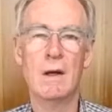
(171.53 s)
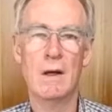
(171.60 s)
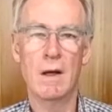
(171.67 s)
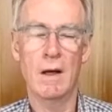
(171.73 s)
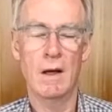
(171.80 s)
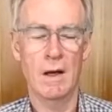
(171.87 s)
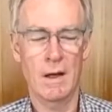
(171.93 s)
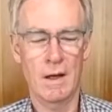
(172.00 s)

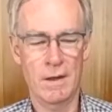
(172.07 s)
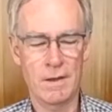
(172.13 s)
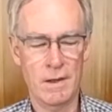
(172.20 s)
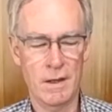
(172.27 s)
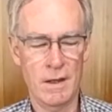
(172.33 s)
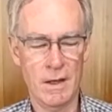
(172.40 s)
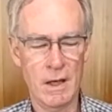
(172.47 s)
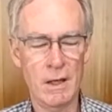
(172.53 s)

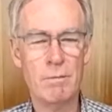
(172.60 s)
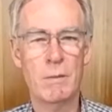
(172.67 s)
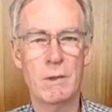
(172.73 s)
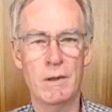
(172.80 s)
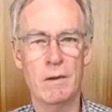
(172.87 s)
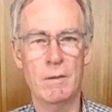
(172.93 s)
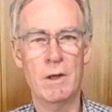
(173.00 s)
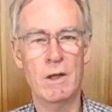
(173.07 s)
died out,
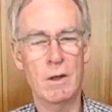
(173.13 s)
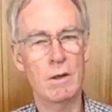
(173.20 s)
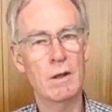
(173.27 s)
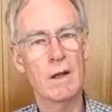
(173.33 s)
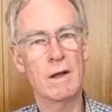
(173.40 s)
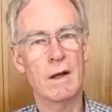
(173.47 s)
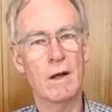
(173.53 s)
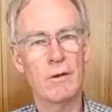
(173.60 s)
but in the
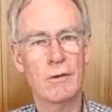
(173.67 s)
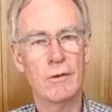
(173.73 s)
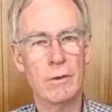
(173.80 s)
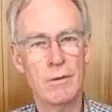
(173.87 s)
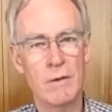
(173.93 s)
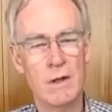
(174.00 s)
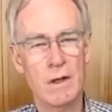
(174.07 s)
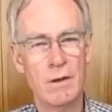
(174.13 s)
early days there were
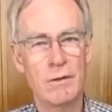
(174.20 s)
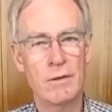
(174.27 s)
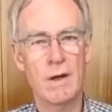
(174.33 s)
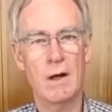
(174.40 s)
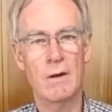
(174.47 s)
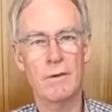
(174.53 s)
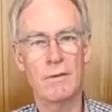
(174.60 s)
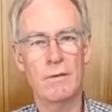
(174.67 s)
vineyards
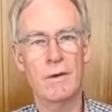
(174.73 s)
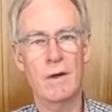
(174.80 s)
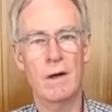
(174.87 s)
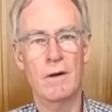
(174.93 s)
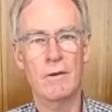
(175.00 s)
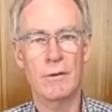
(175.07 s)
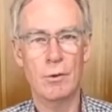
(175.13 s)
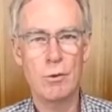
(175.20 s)
down as far
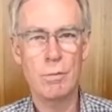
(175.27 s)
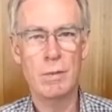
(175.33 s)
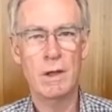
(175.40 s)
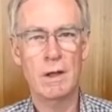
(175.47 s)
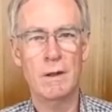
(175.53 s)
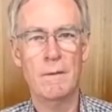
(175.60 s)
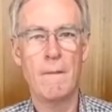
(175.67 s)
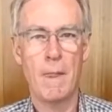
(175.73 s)
as
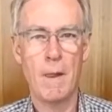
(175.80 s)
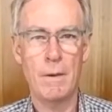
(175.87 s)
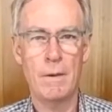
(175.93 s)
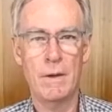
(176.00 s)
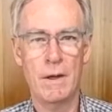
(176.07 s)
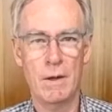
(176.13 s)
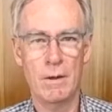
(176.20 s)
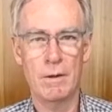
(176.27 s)
Albury,
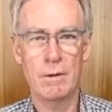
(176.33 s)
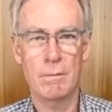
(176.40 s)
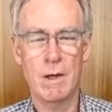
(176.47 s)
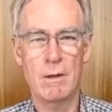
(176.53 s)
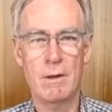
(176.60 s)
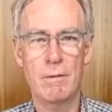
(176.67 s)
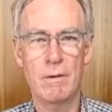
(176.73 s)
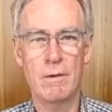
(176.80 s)
now on the
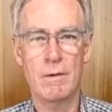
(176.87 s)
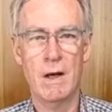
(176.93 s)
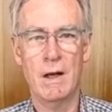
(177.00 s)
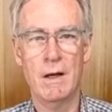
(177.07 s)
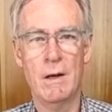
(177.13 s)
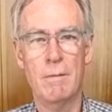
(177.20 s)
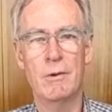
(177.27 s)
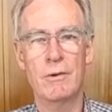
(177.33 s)
Murray River,
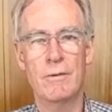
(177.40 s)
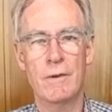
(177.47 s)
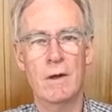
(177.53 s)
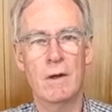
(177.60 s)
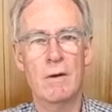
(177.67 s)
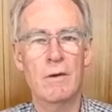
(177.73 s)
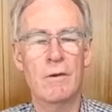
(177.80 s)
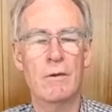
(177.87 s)
and up as
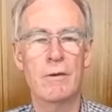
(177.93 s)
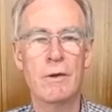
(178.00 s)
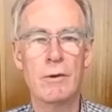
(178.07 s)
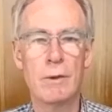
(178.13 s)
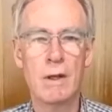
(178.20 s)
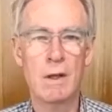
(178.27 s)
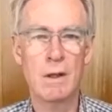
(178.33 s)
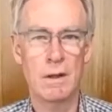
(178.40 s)
far as New
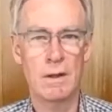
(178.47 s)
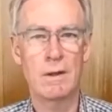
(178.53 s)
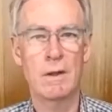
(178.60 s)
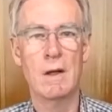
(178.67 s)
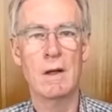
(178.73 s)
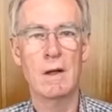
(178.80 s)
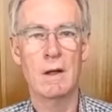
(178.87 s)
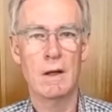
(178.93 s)
England,
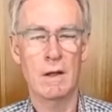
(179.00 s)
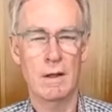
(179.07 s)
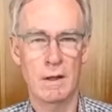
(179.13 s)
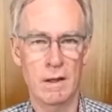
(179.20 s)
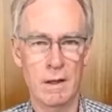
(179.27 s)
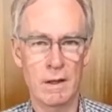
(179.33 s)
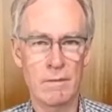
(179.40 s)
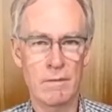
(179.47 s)

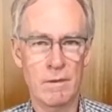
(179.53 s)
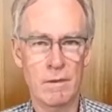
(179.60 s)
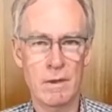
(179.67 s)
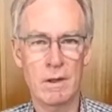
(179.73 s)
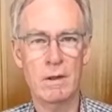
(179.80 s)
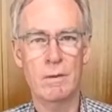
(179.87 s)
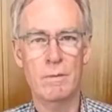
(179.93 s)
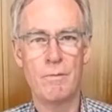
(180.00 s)
near
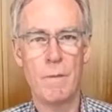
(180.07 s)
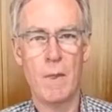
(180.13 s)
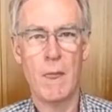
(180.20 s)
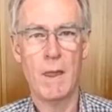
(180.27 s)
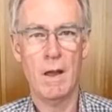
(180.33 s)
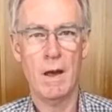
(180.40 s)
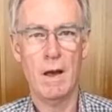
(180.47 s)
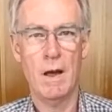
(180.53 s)
Inverell,
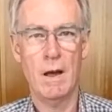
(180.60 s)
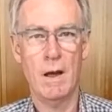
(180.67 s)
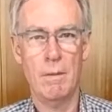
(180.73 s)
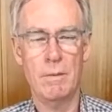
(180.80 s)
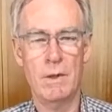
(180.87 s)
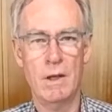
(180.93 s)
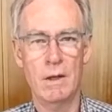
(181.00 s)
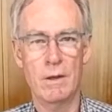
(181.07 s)

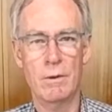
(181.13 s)
up near the